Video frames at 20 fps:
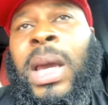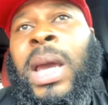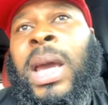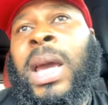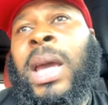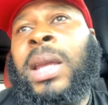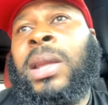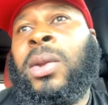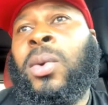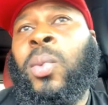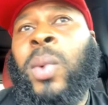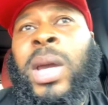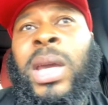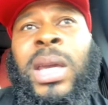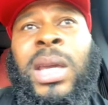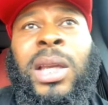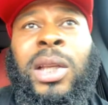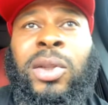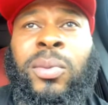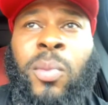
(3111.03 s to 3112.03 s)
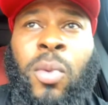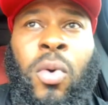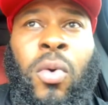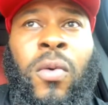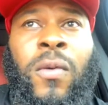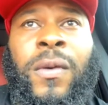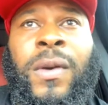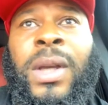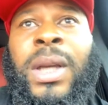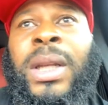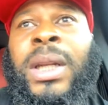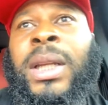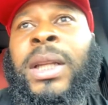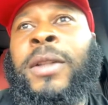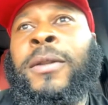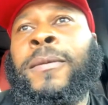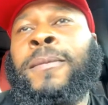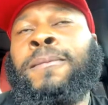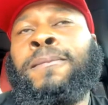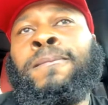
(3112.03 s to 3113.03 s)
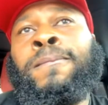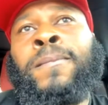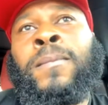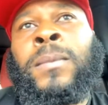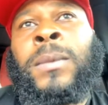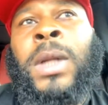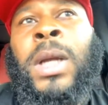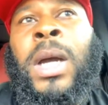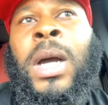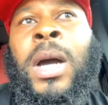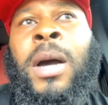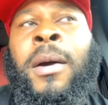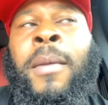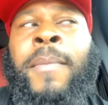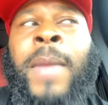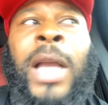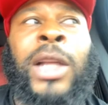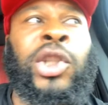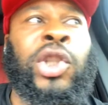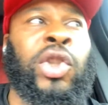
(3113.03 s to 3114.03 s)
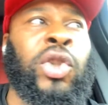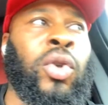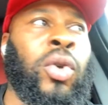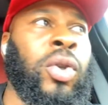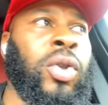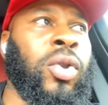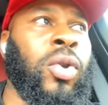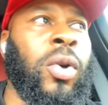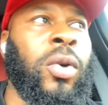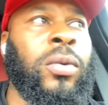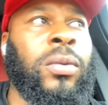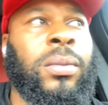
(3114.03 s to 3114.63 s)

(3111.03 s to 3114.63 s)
and the way he's moving, and I'm not sure,